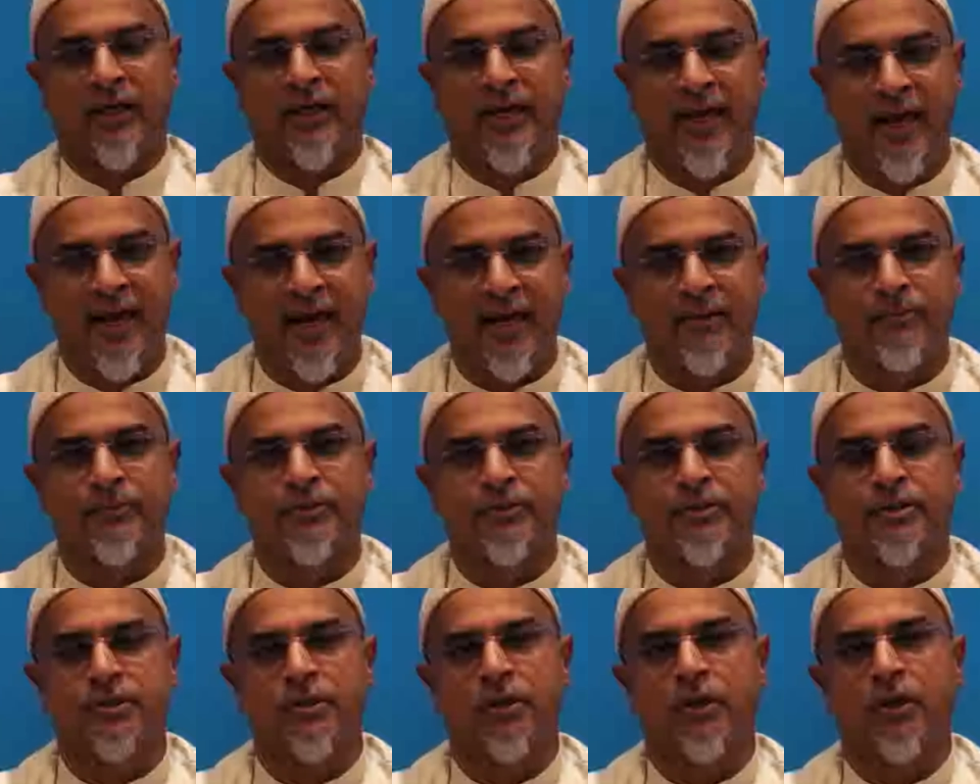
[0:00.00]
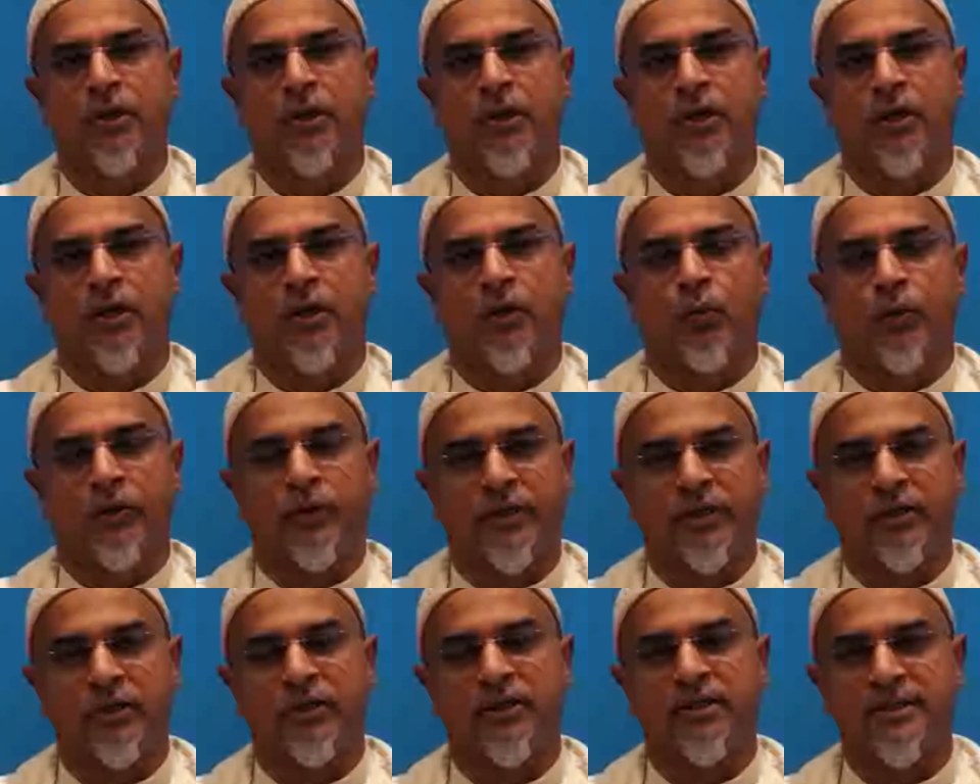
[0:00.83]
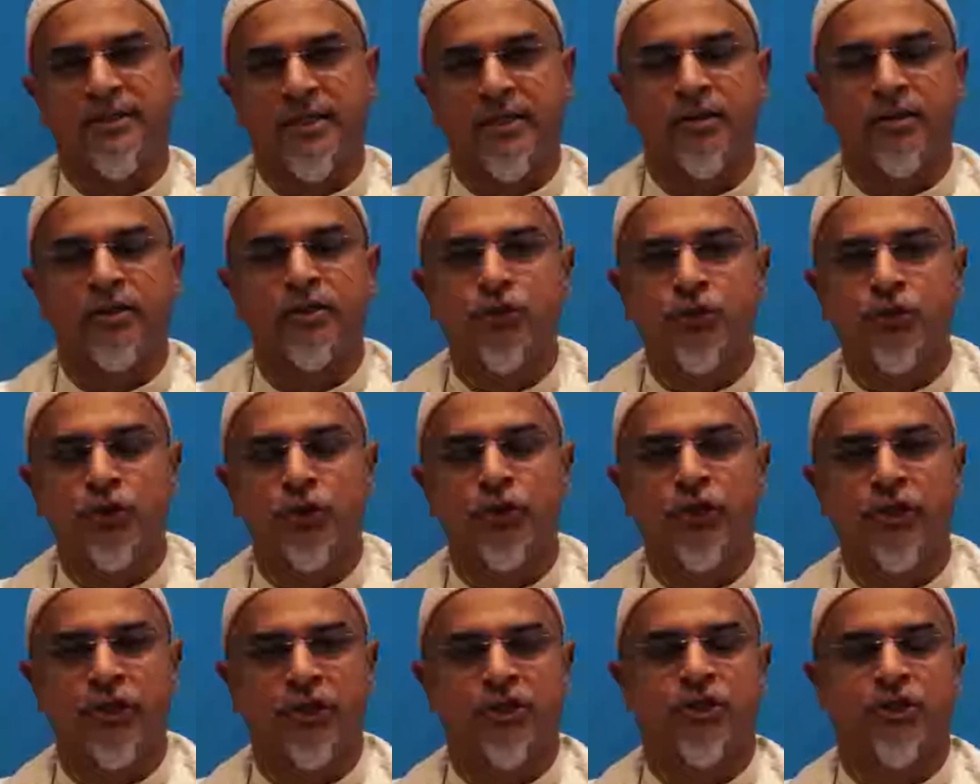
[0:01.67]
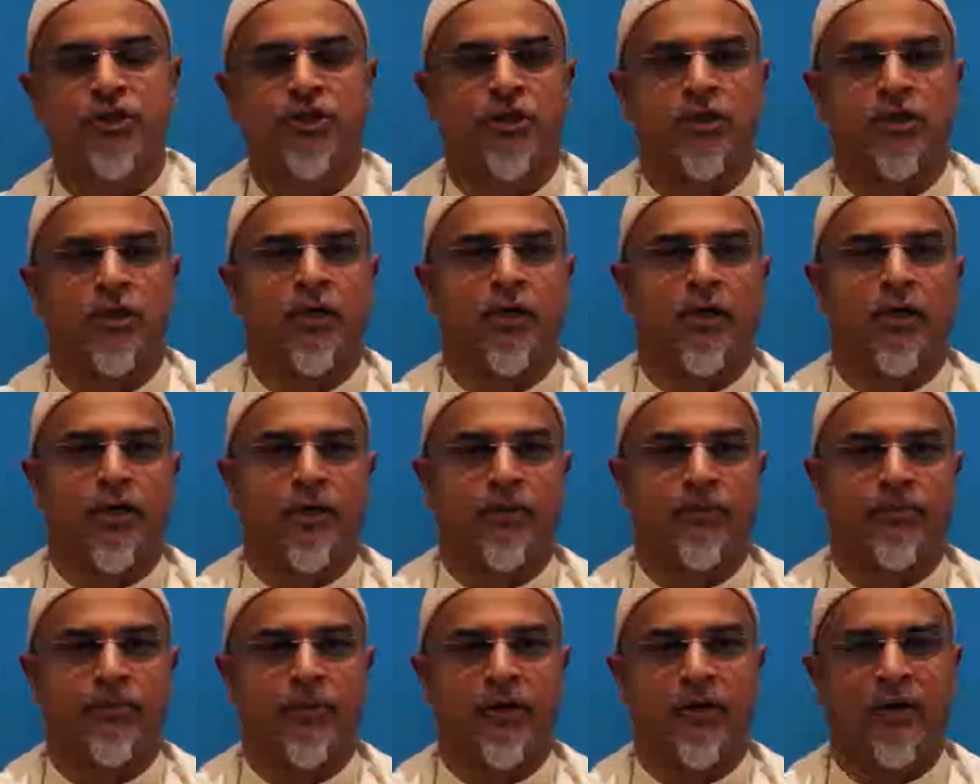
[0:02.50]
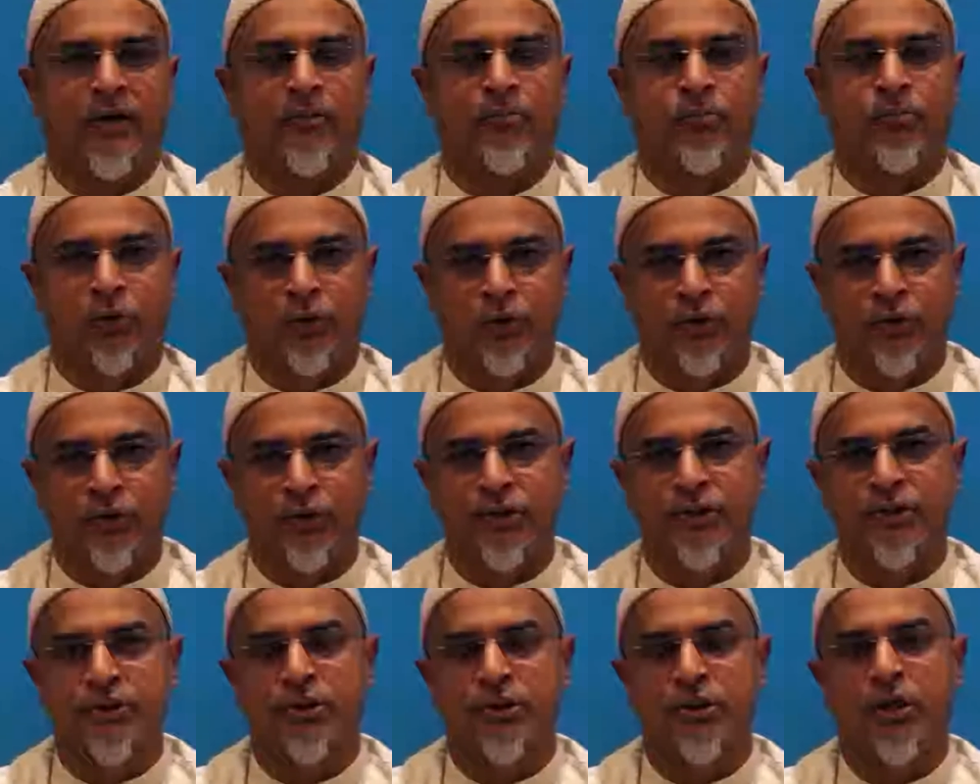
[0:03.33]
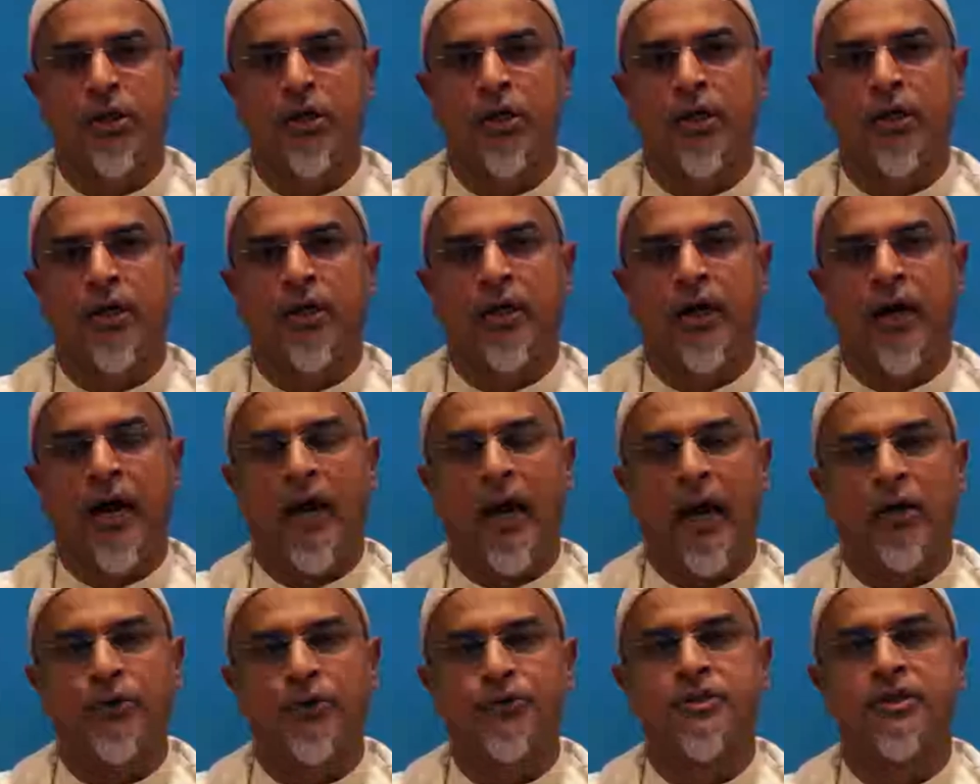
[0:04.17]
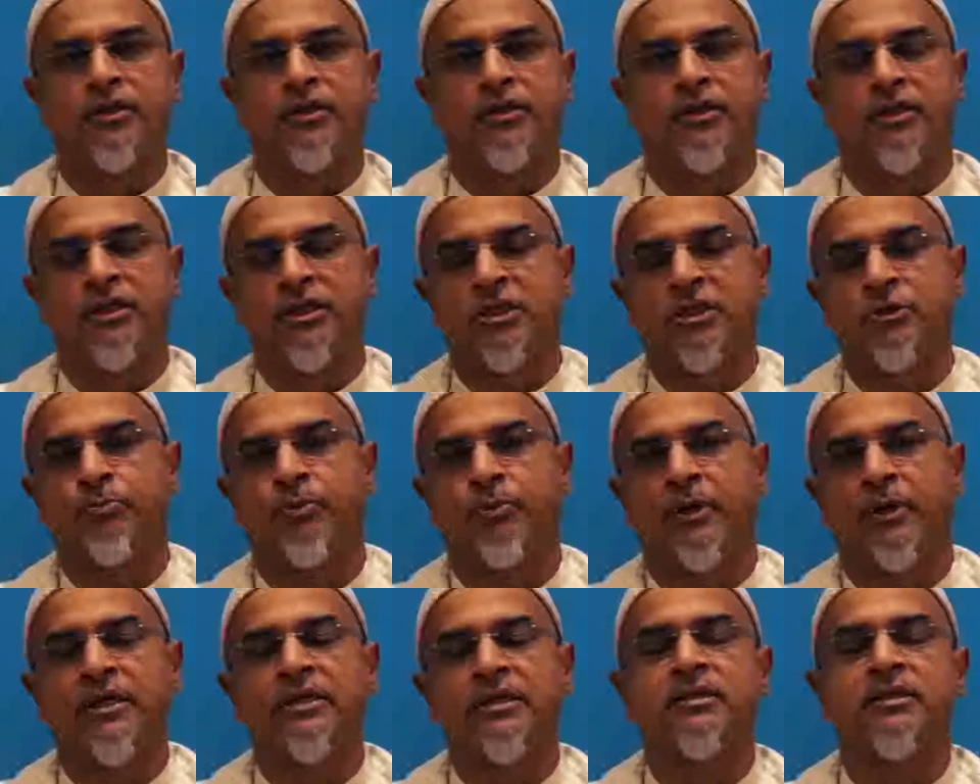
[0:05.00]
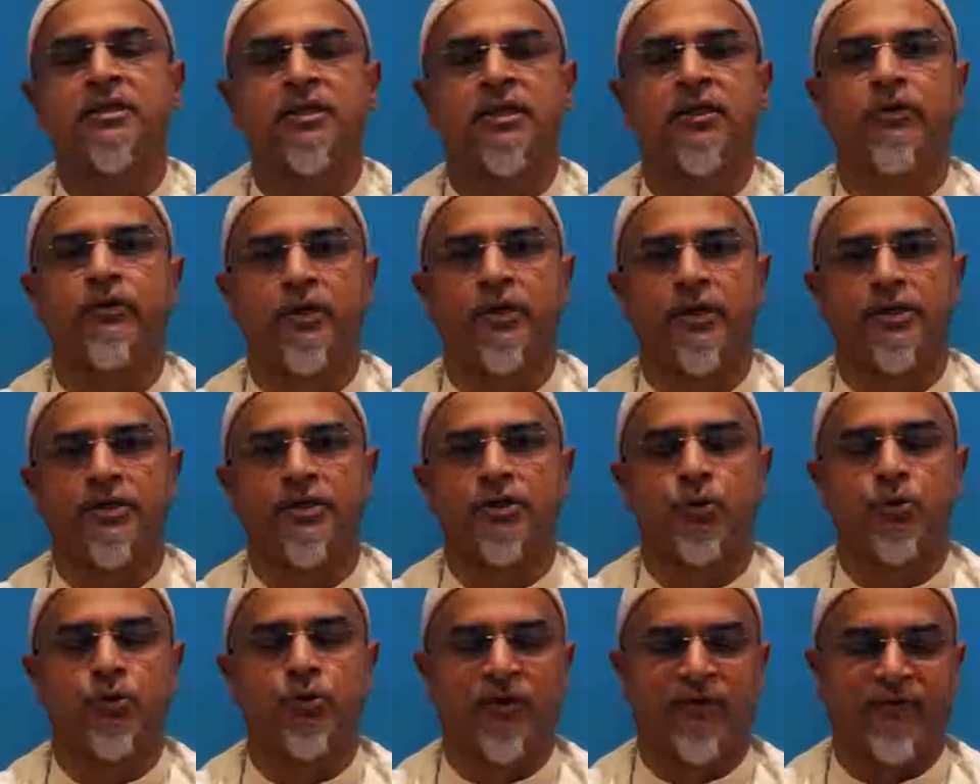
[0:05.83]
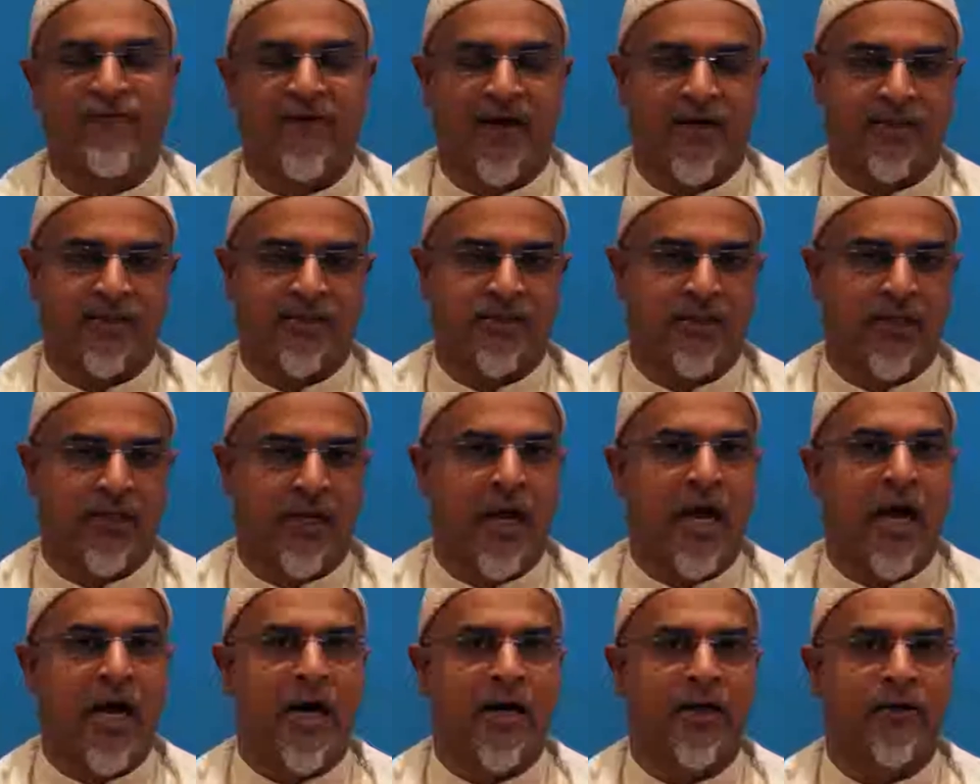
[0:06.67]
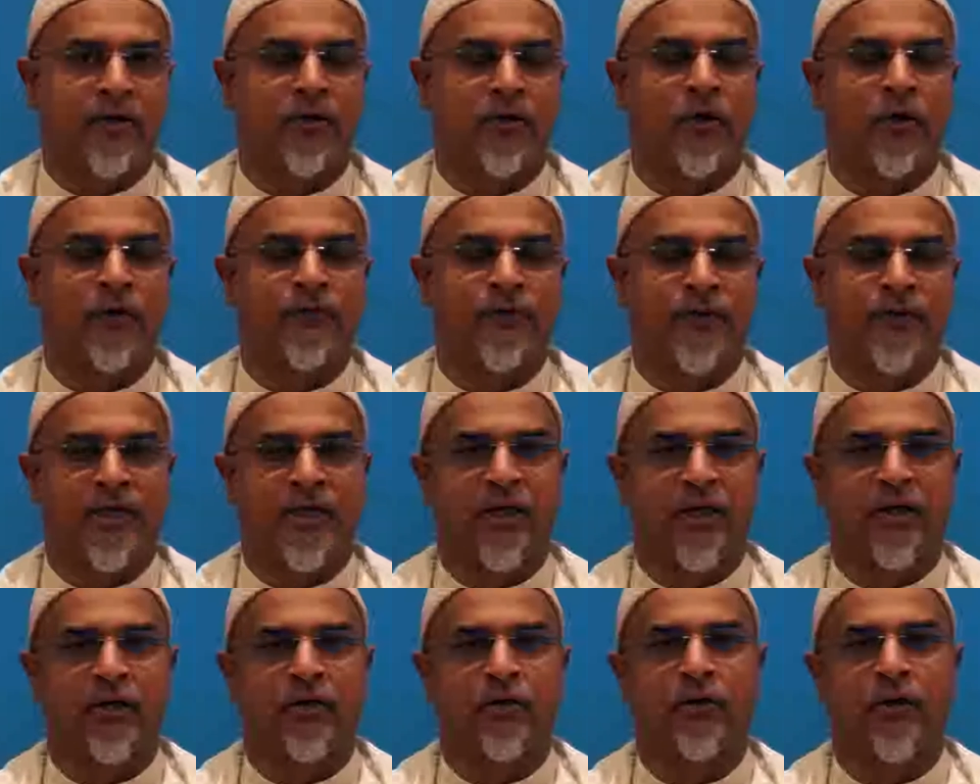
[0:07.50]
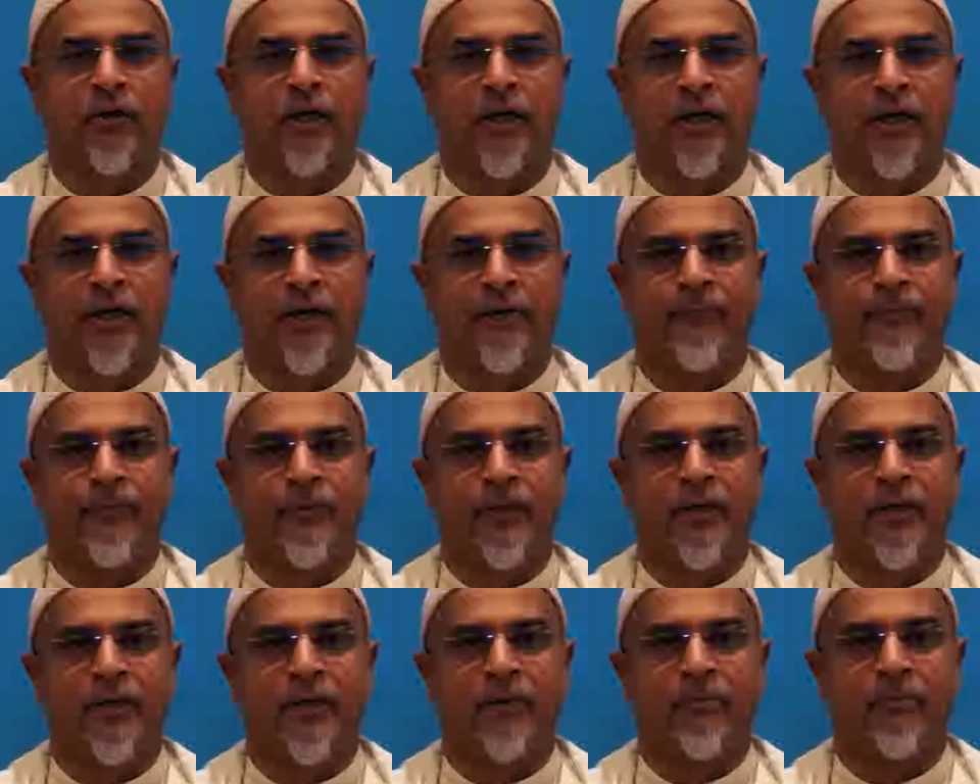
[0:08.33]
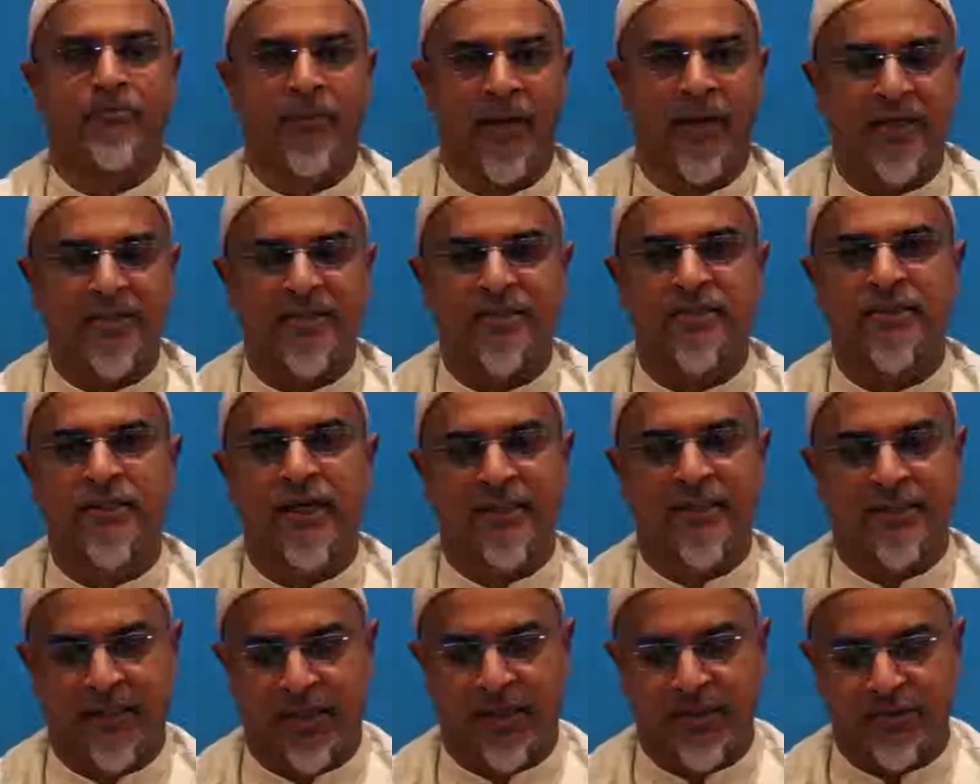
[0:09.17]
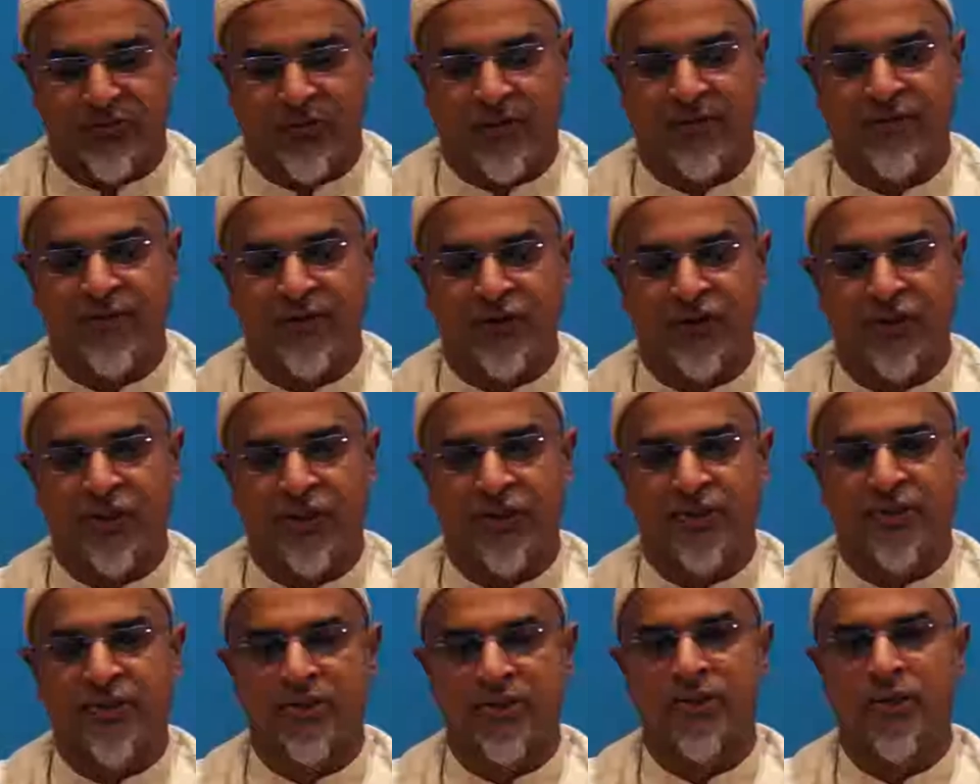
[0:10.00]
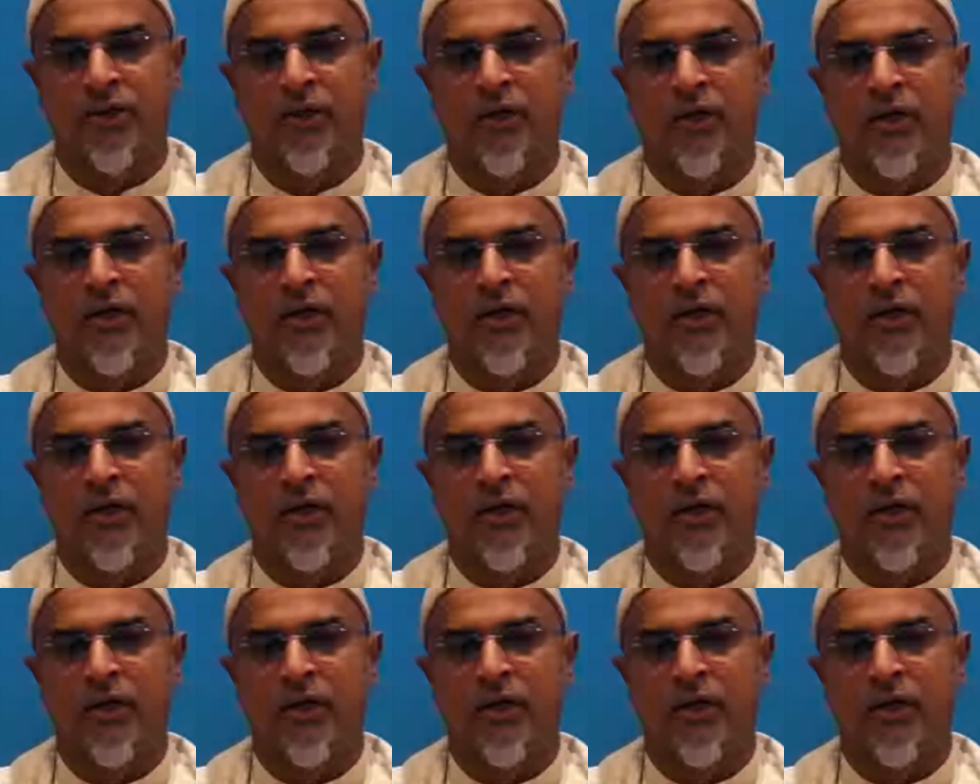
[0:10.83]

camps within the southern Turkish borders, housing the displaced Syrians who in fact are over there based as refugees.